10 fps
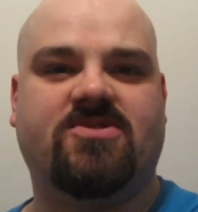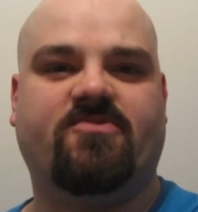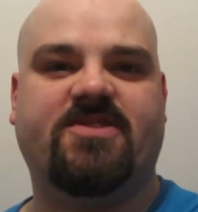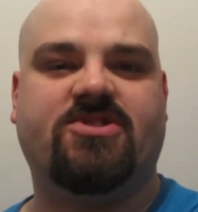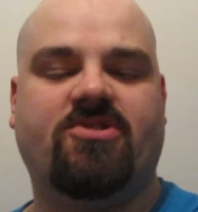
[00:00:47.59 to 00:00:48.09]

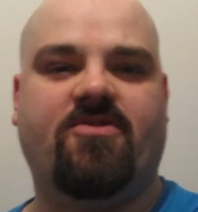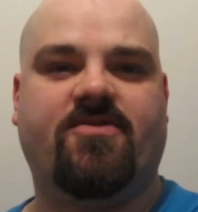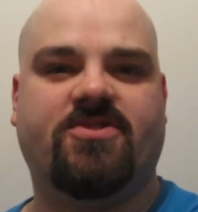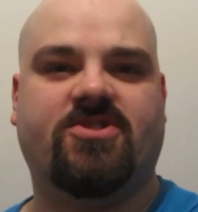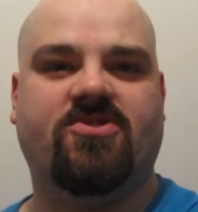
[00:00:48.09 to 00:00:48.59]
switched
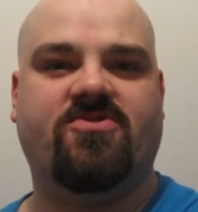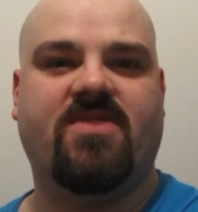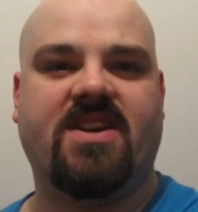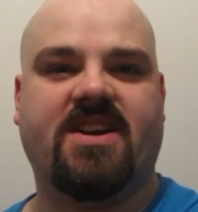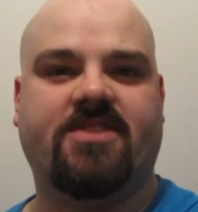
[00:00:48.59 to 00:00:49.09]
over to
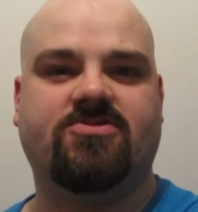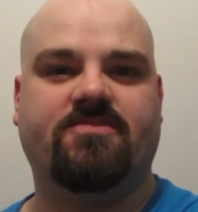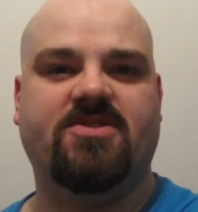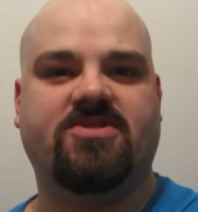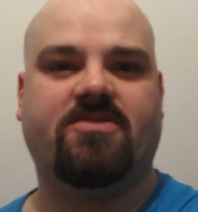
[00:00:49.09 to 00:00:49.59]
a
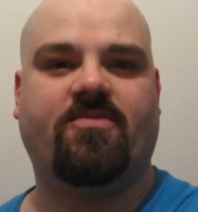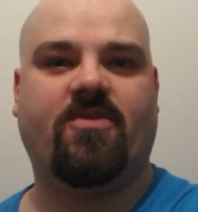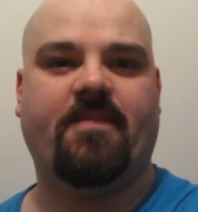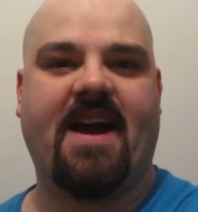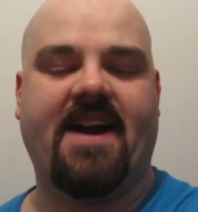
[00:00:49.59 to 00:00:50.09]
country music
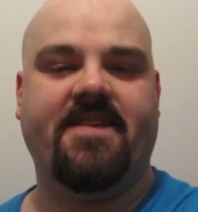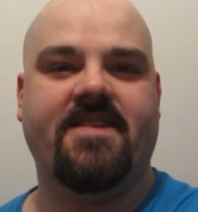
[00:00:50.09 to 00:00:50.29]
format.